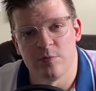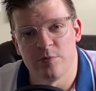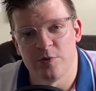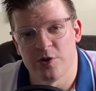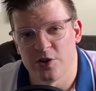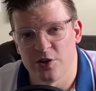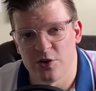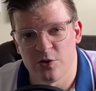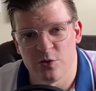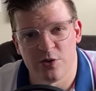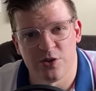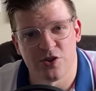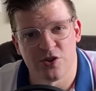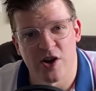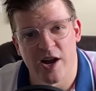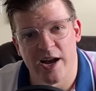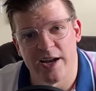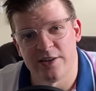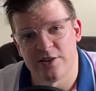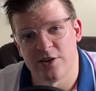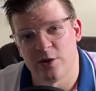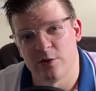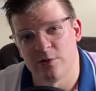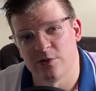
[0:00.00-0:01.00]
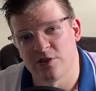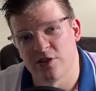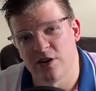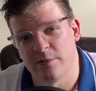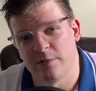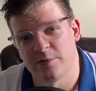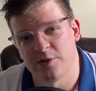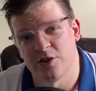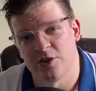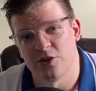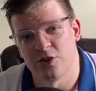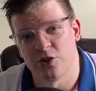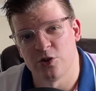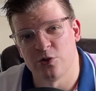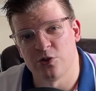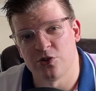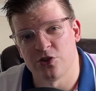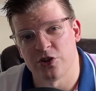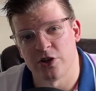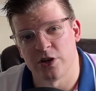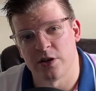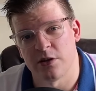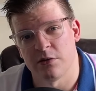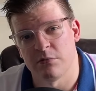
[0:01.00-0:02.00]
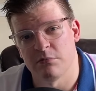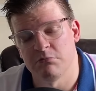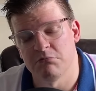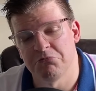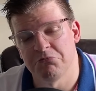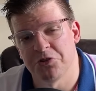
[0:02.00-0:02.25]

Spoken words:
You could do a tritone substitution,